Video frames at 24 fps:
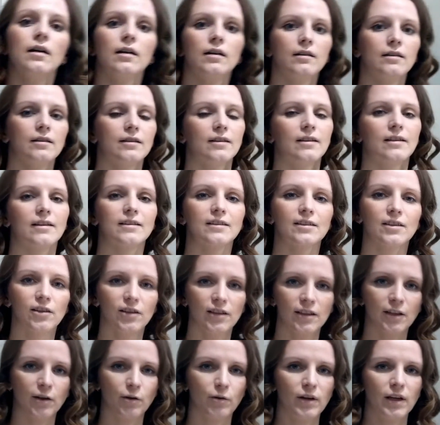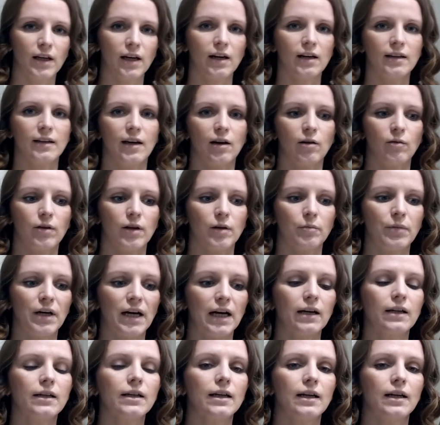So here we are, now we're back.